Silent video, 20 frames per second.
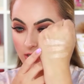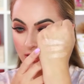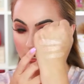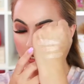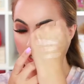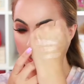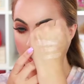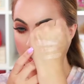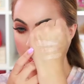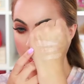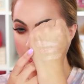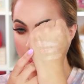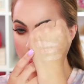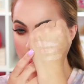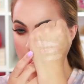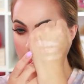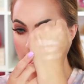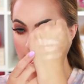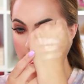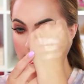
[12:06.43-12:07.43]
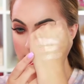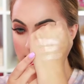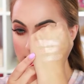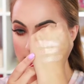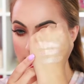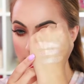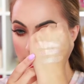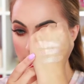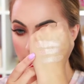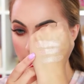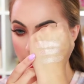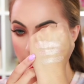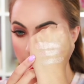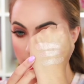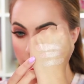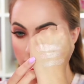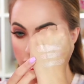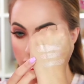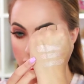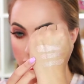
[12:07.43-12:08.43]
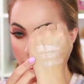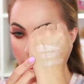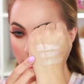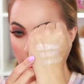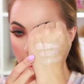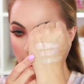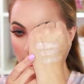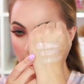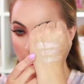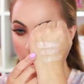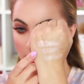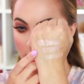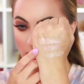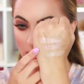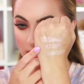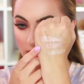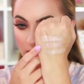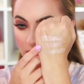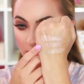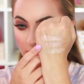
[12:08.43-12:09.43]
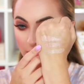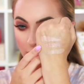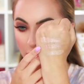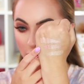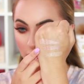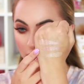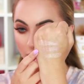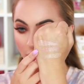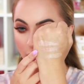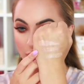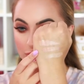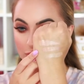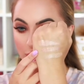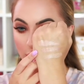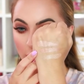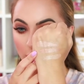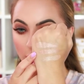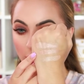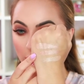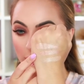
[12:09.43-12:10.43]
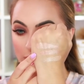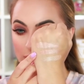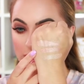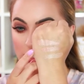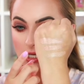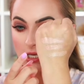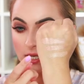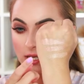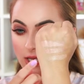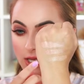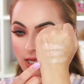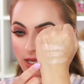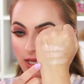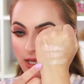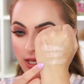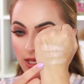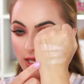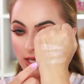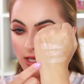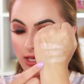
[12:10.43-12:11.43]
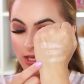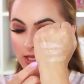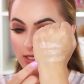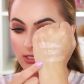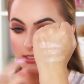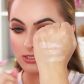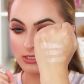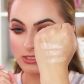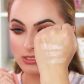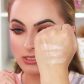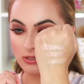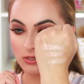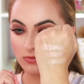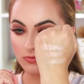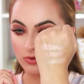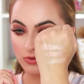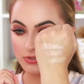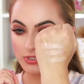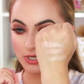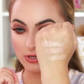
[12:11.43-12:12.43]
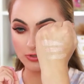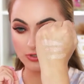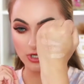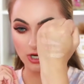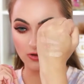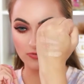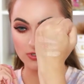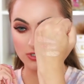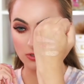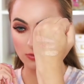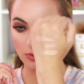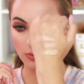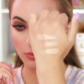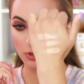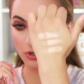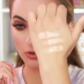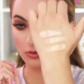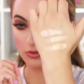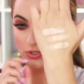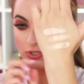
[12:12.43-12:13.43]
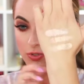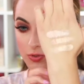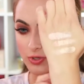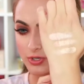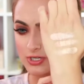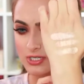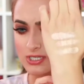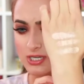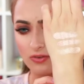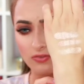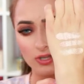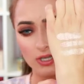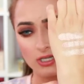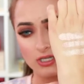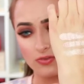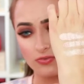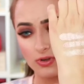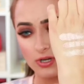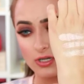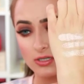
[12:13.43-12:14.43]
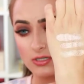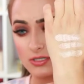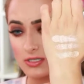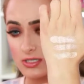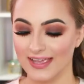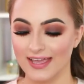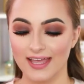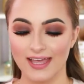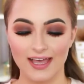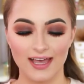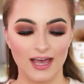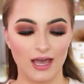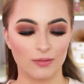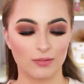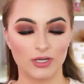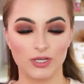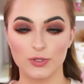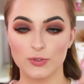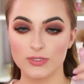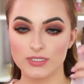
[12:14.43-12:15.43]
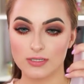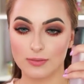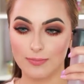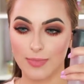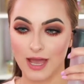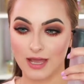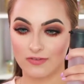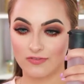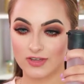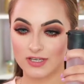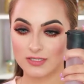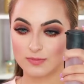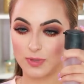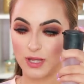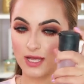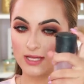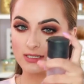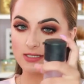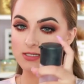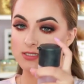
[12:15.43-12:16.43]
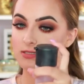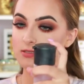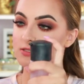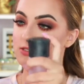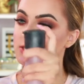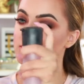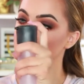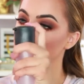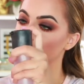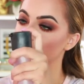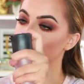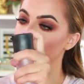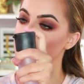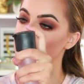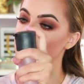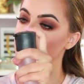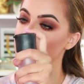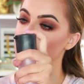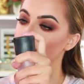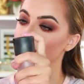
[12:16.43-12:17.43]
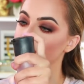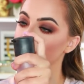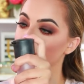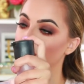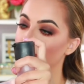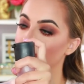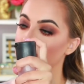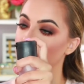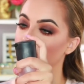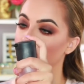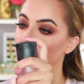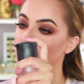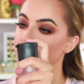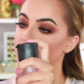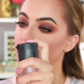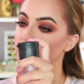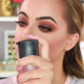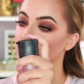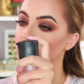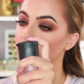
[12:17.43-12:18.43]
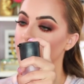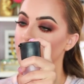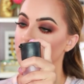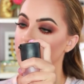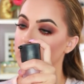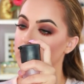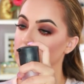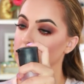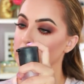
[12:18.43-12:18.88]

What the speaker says: Nikkie's is a little bit darker, a little bit more rose gold. And Rodeo Drive is a little bit more gold. So there is definitely a difference. I'm going to use MAC Fix Plus to just spray the brush really quick.